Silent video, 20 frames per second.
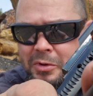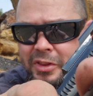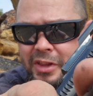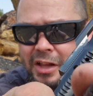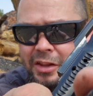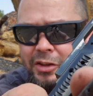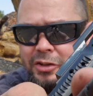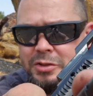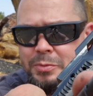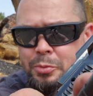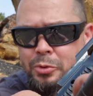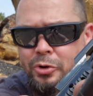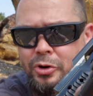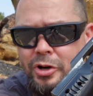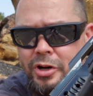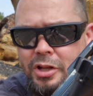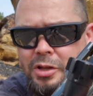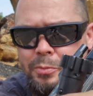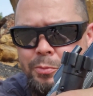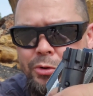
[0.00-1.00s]
I mean, that looks
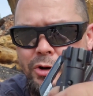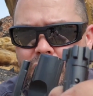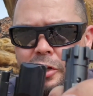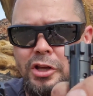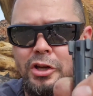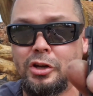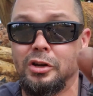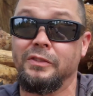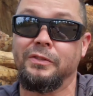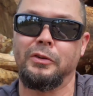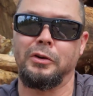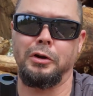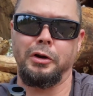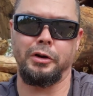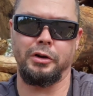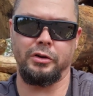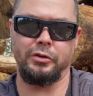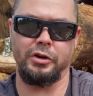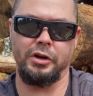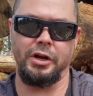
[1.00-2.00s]
pretty good
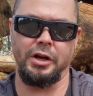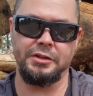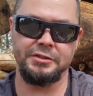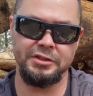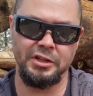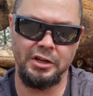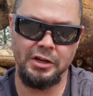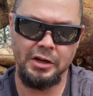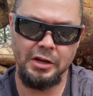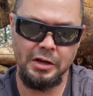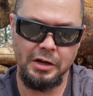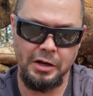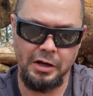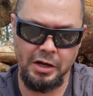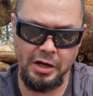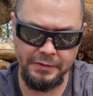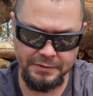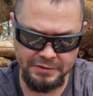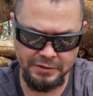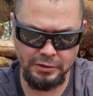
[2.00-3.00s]
for 100 rounds.
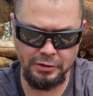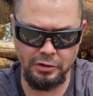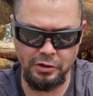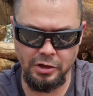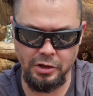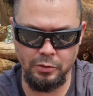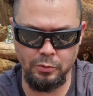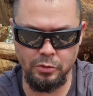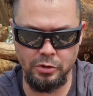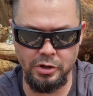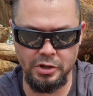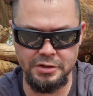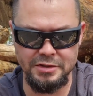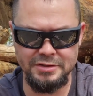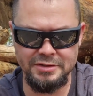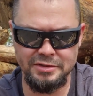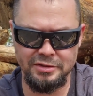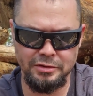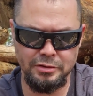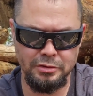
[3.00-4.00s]
I've seen a lot
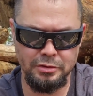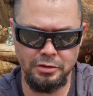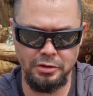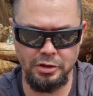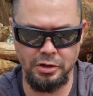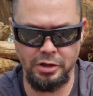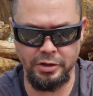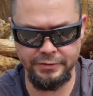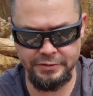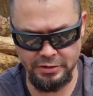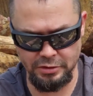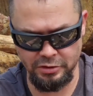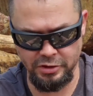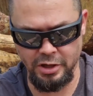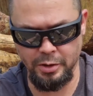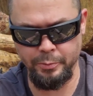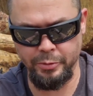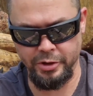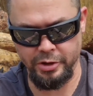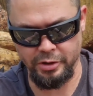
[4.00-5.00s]
worse. I've
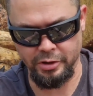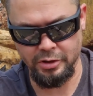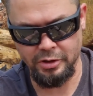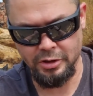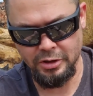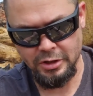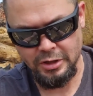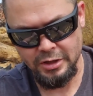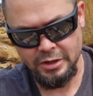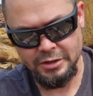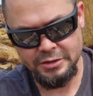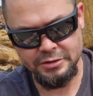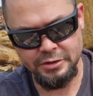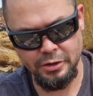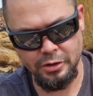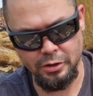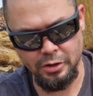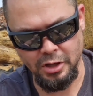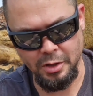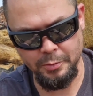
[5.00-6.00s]
seen a lot better.
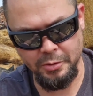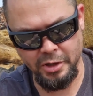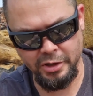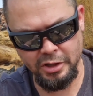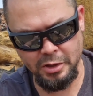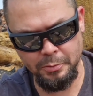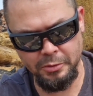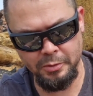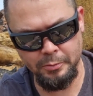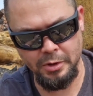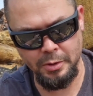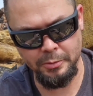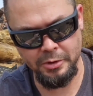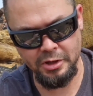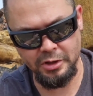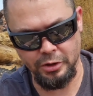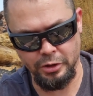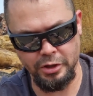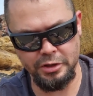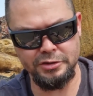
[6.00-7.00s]
So I'm not going to beat them
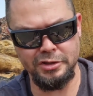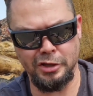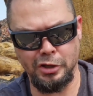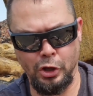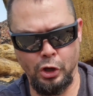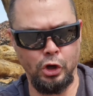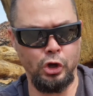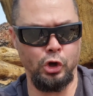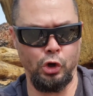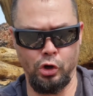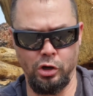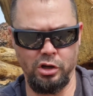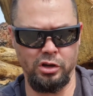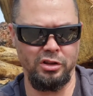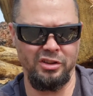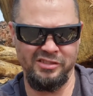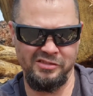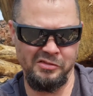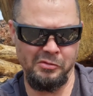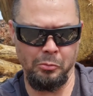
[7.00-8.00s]
up. It looks like a
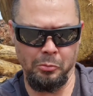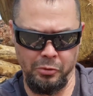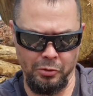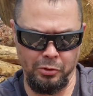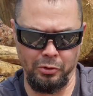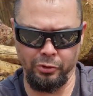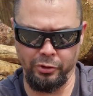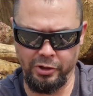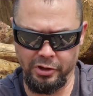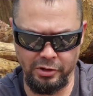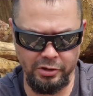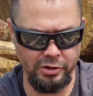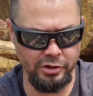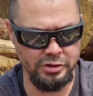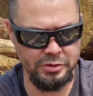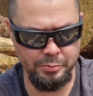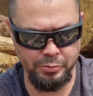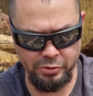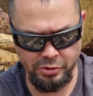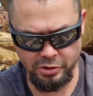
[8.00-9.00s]
good bolt.
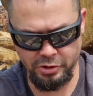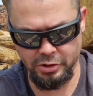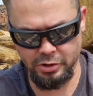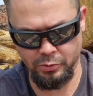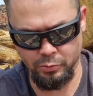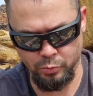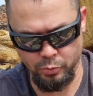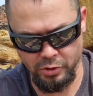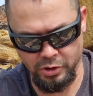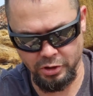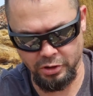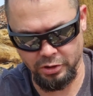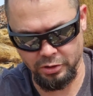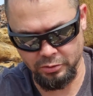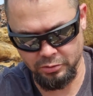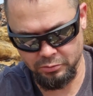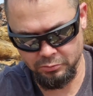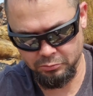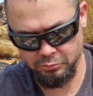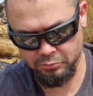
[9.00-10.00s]
It looks pretty
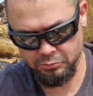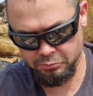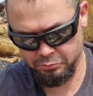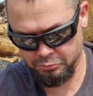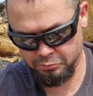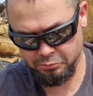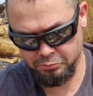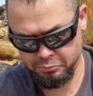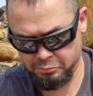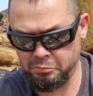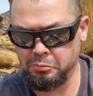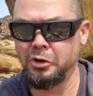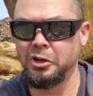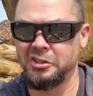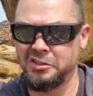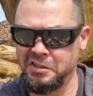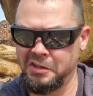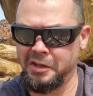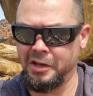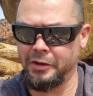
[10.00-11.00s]
well
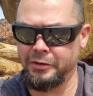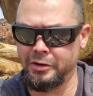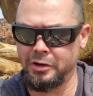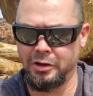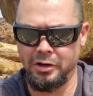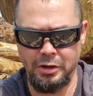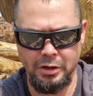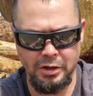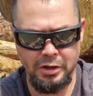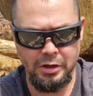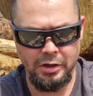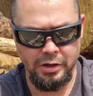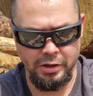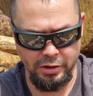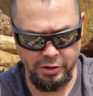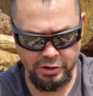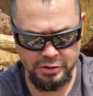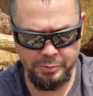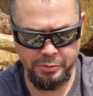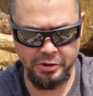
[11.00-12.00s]
put together.
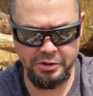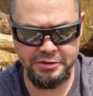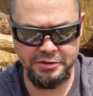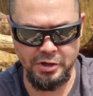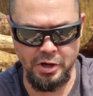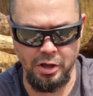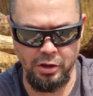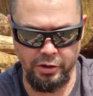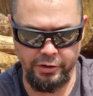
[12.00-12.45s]
It looks pretty